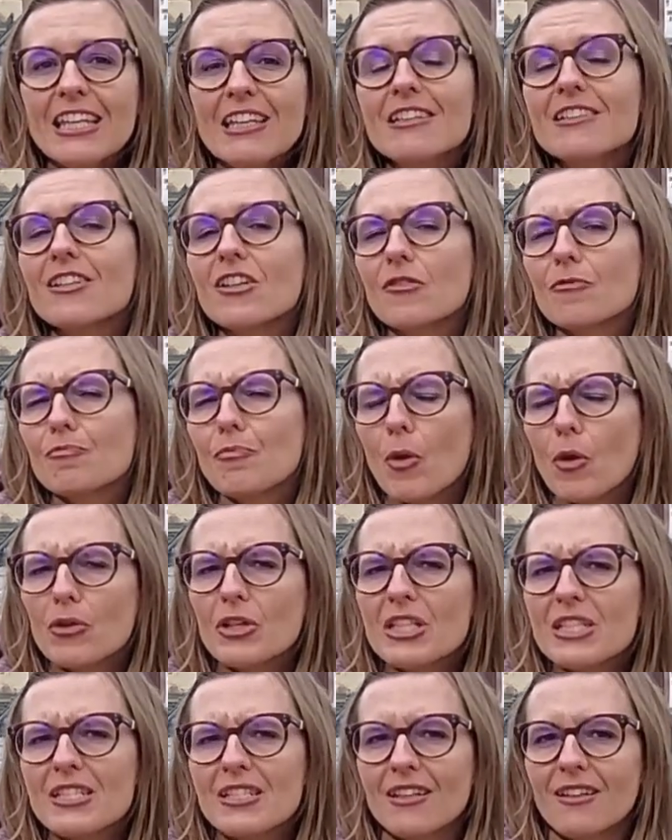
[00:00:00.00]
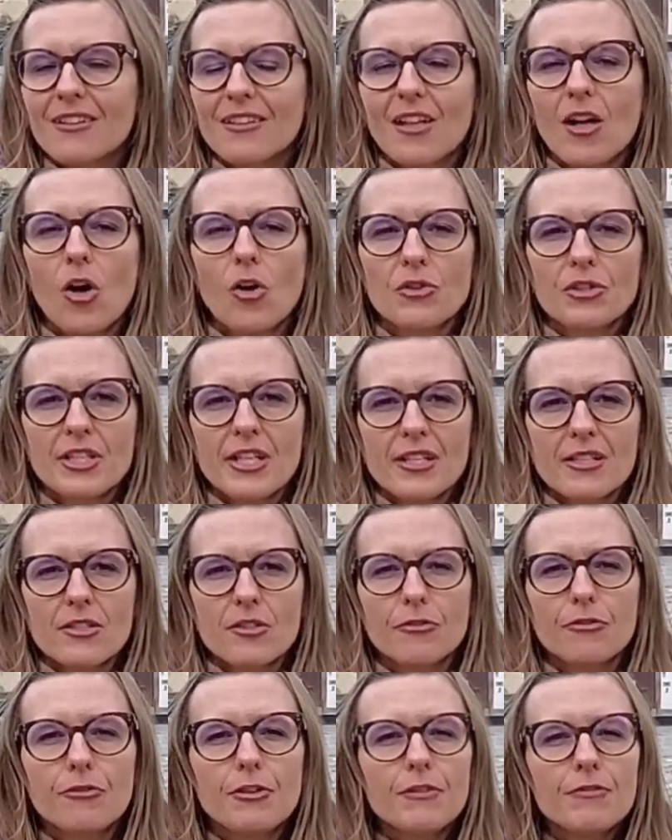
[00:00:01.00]
the political context
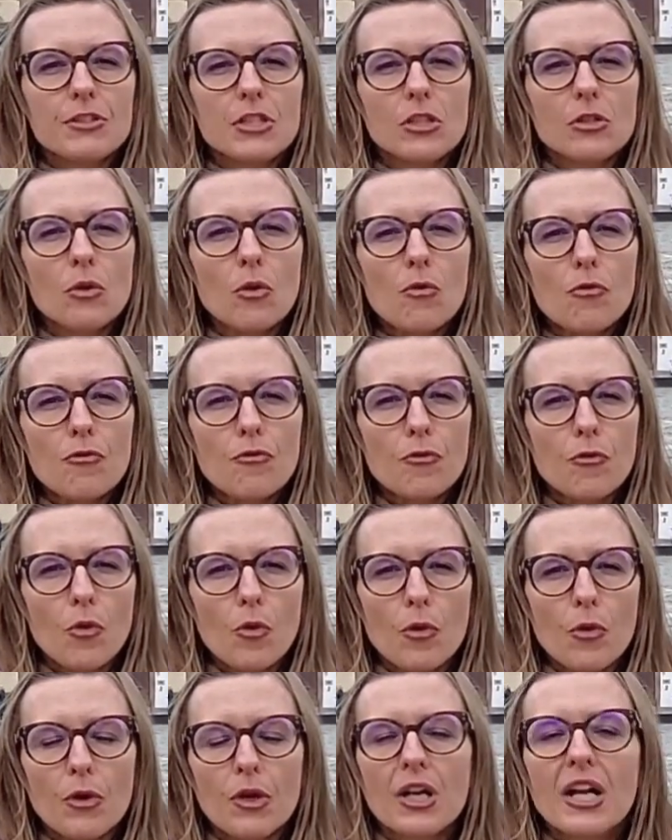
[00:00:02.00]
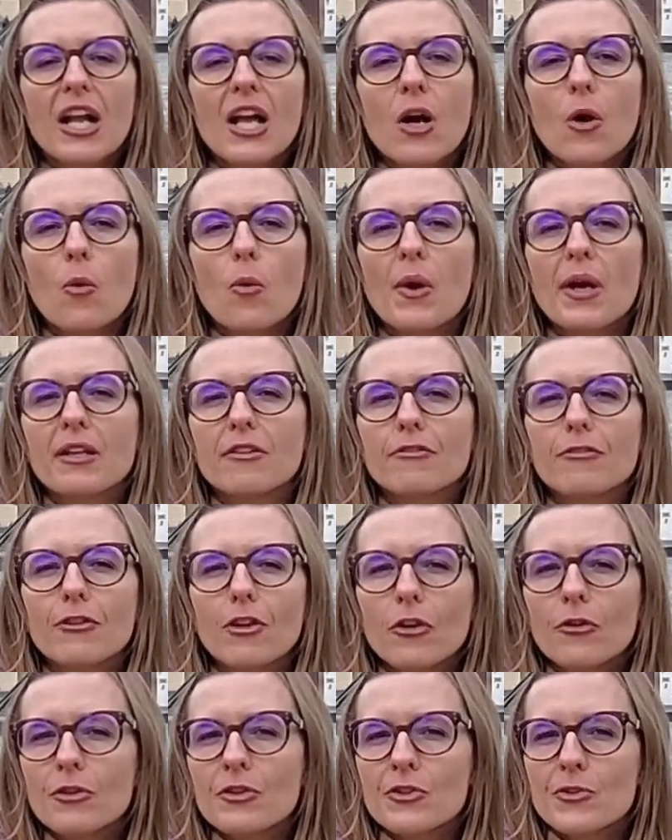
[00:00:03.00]
of 1504, when
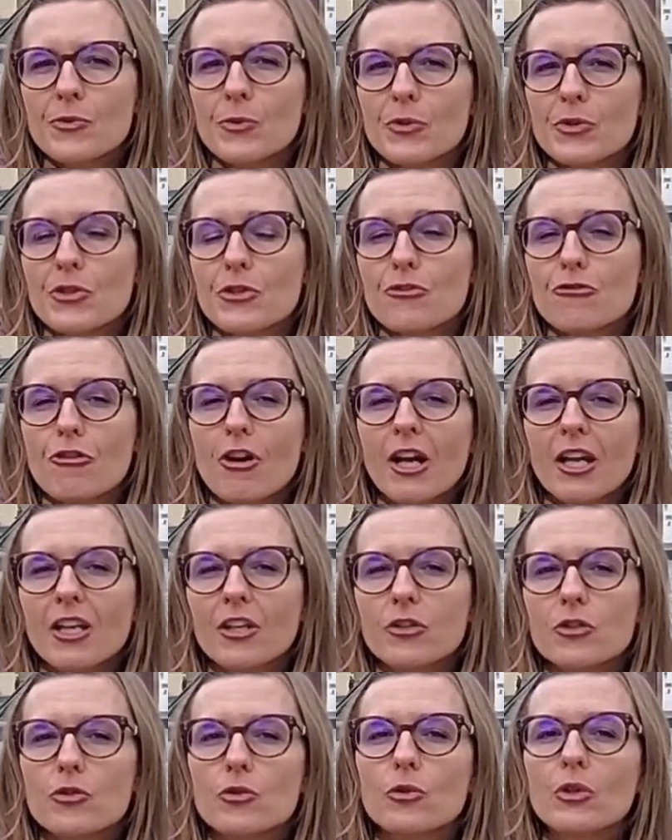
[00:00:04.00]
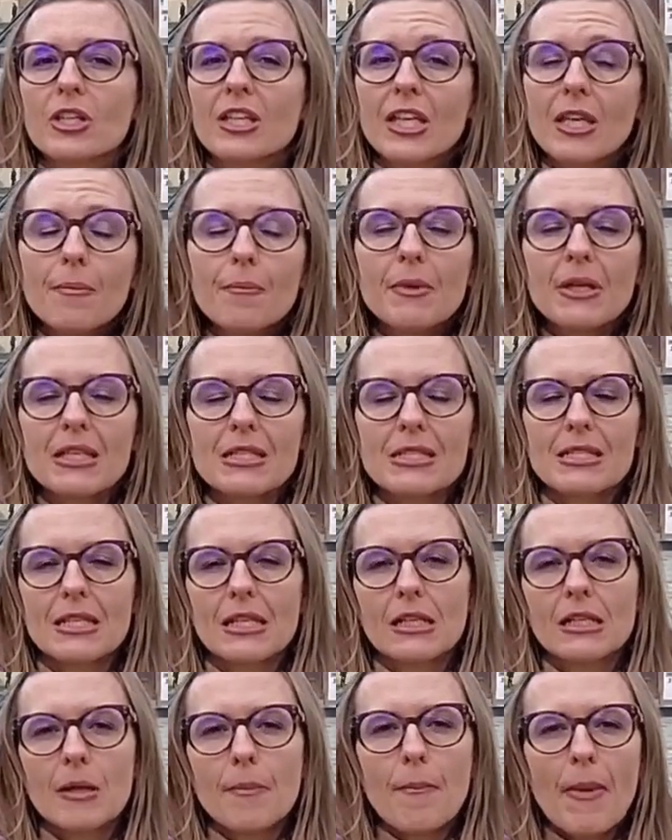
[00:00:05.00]
Florence was trying to keep its
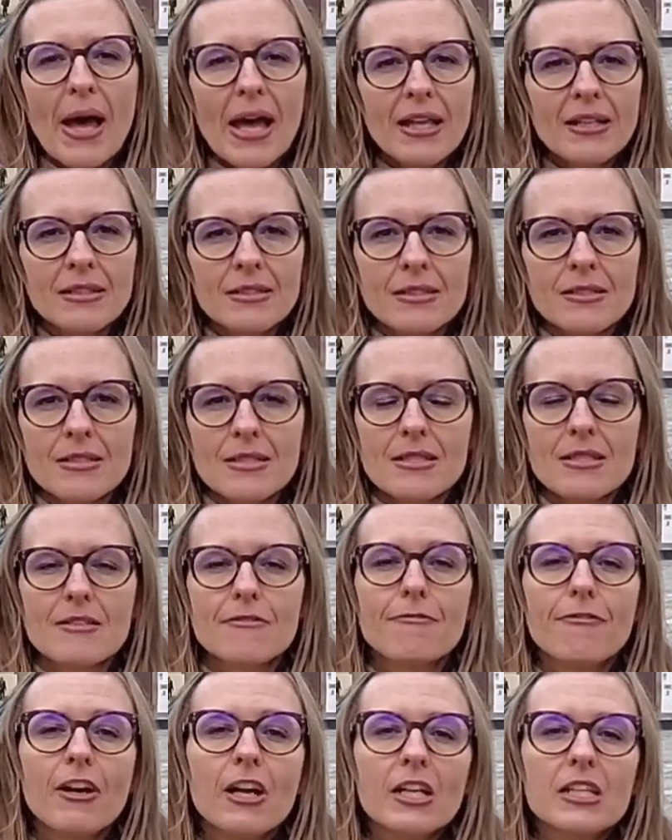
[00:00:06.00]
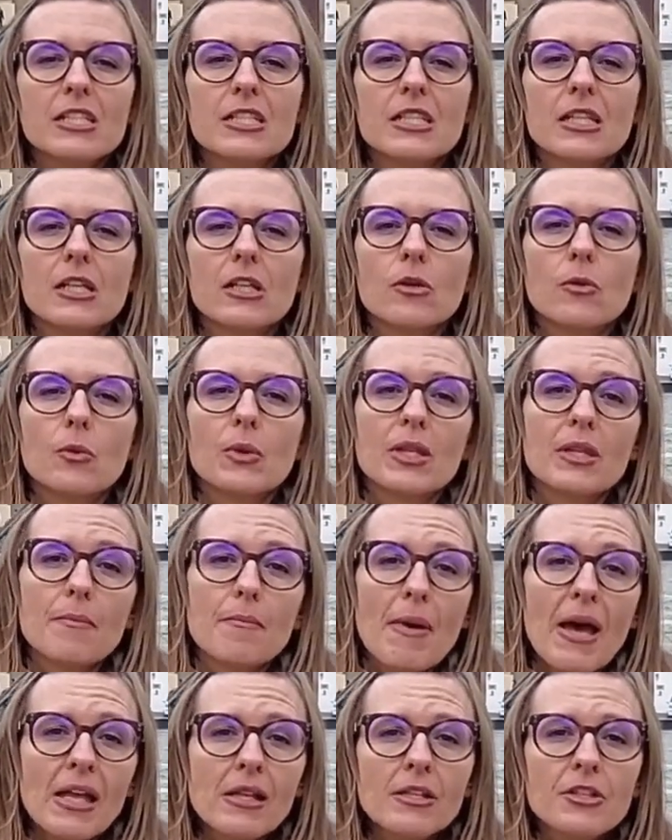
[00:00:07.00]
independence, fighting with the
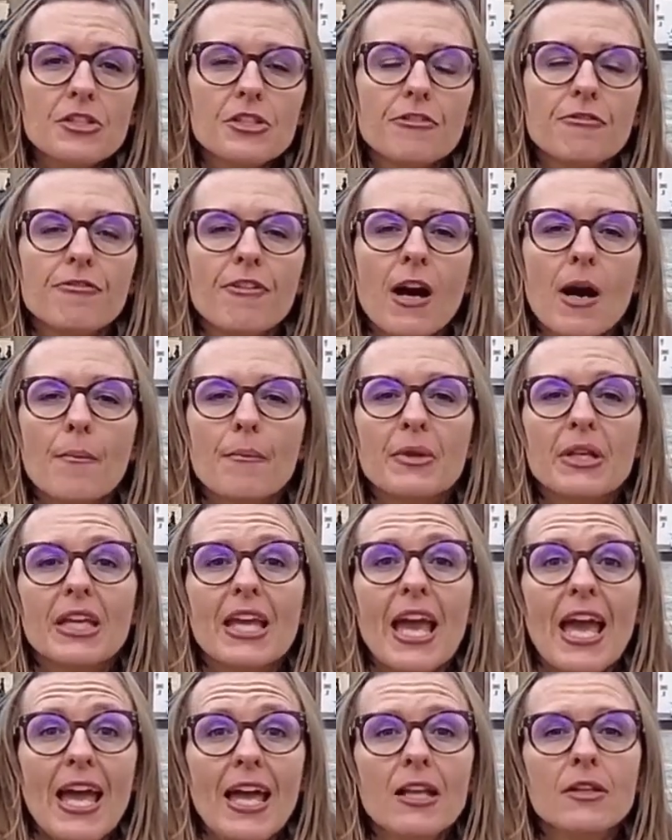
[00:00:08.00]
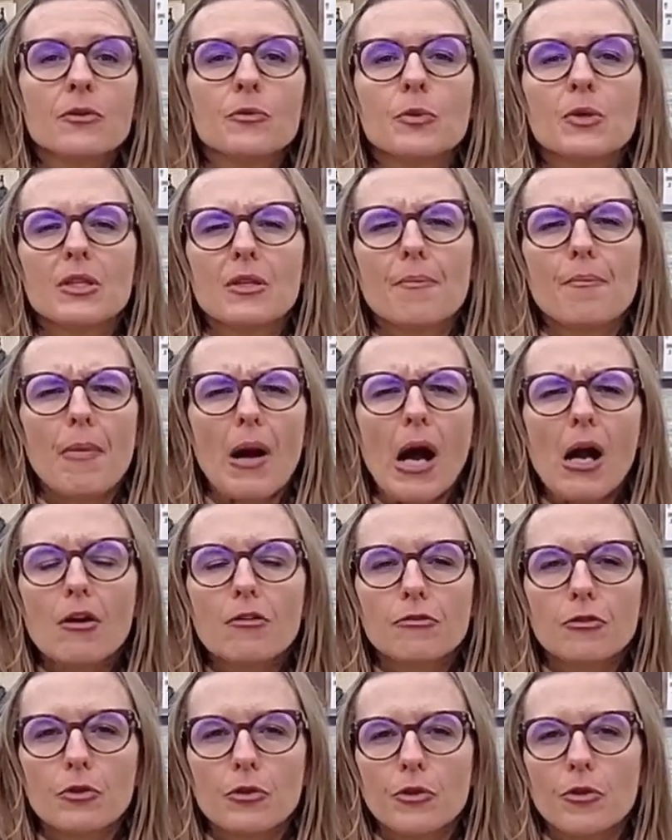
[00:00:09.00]
Medici family and with the
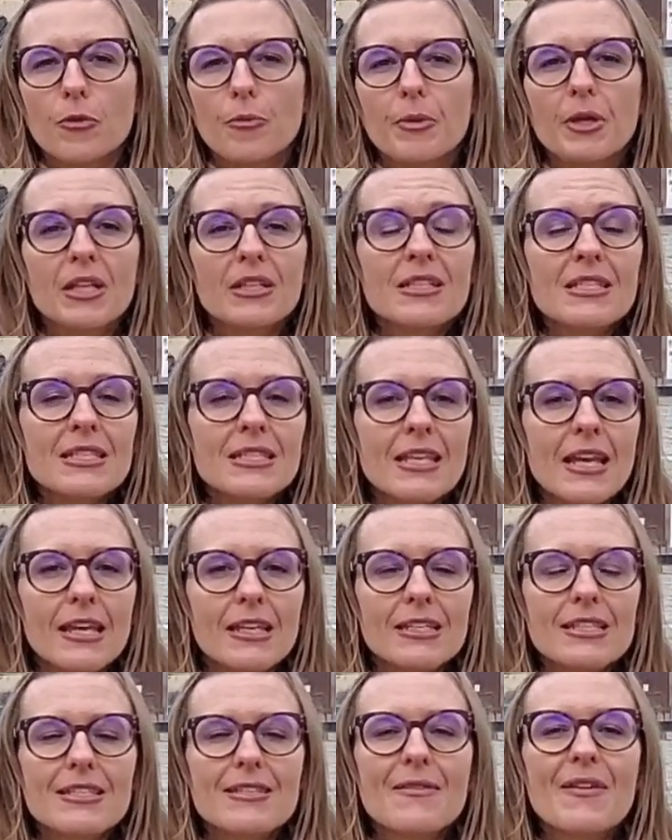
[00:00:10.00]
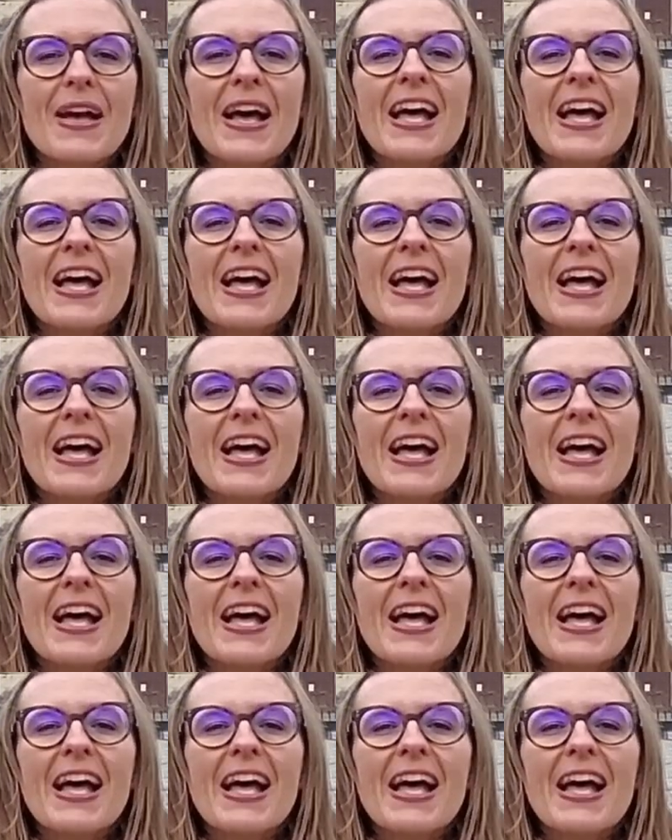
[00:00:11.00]
powerful European states,